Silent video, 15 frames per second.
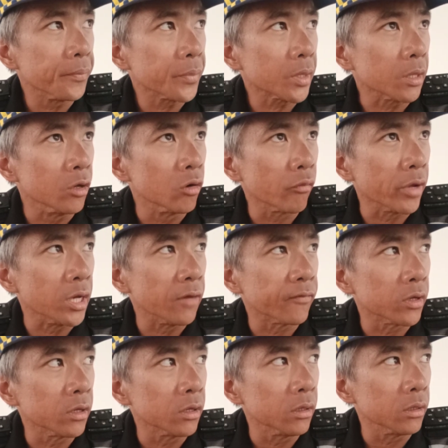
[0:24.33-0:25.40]

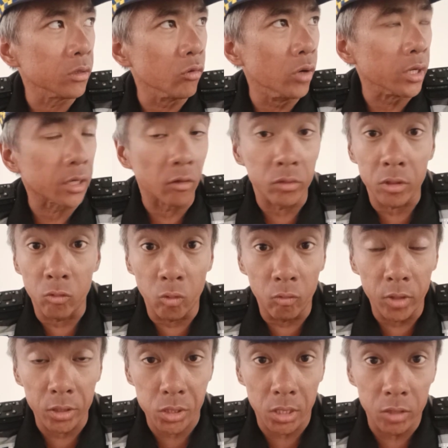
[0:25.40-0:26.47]
Whenever you encounter
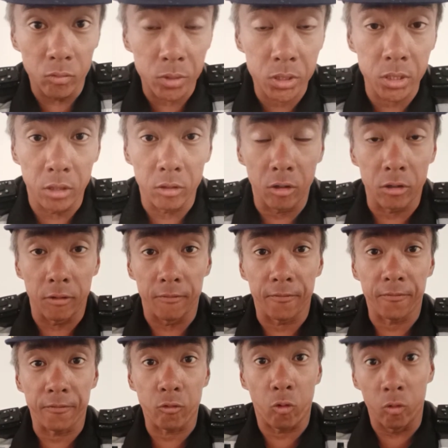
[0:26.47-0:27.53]
roadworks, you see a lot
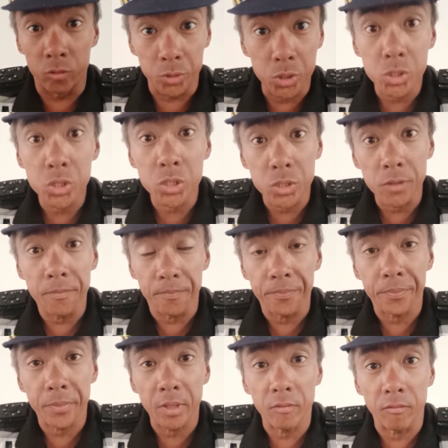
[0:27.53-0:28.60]
of cones,
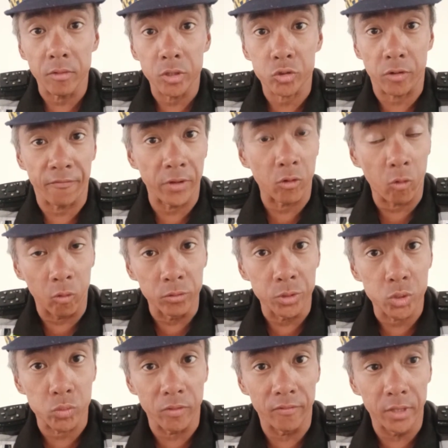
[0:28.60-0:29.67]
traffic
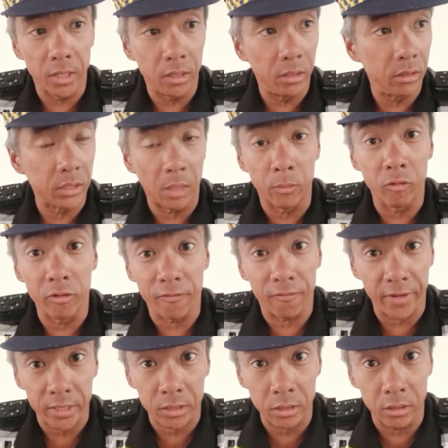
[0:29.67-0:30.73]
cones with the double
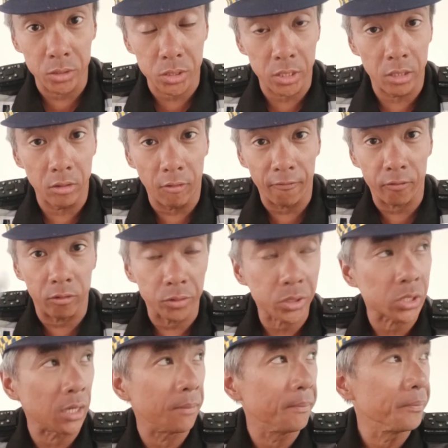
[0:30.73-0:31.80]
reflectors, and of course
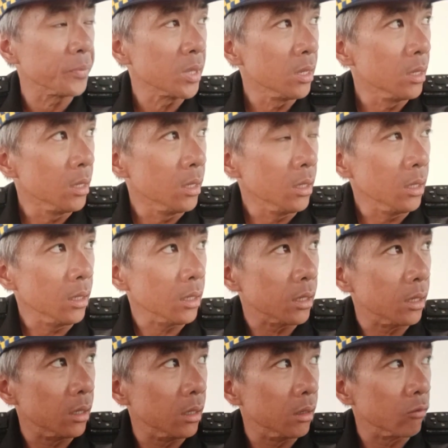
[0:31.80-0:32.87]
some
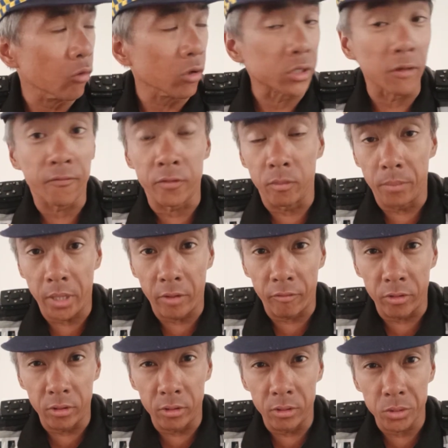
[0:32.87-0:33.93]
water-filled
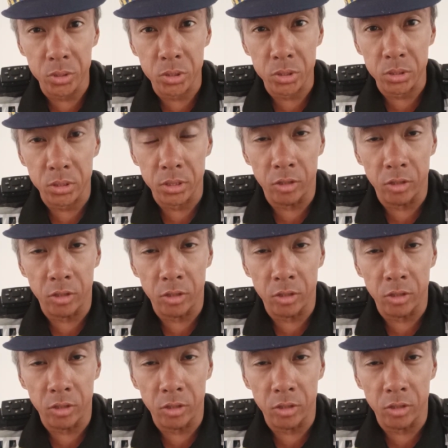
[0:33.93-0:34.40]
barriers.